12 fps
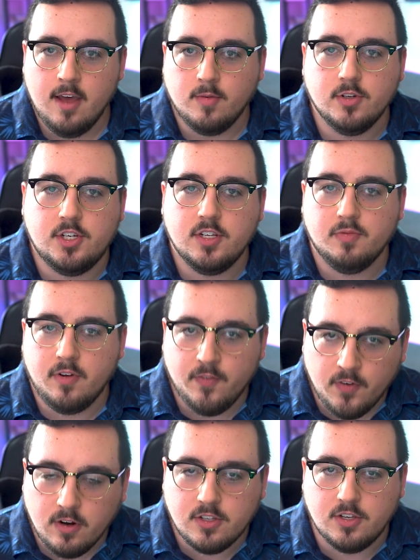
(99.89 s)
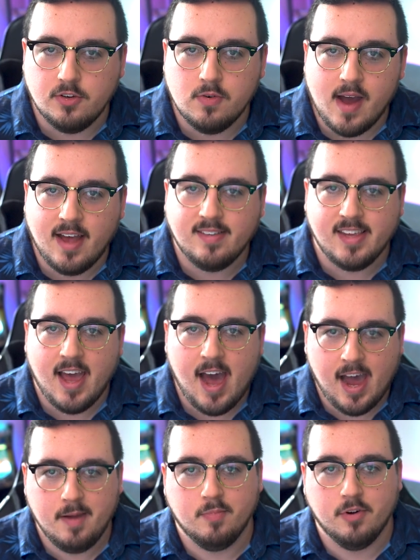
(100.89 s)
which is referred to as a
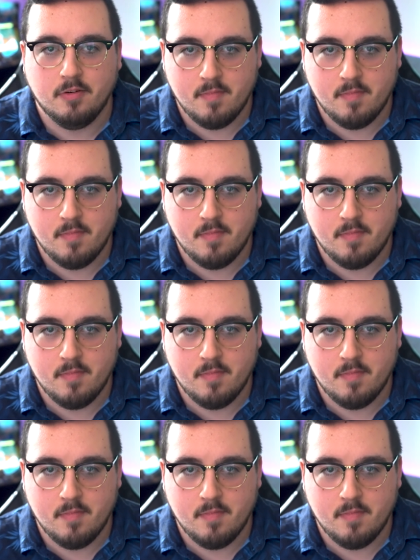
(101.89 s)
hybrid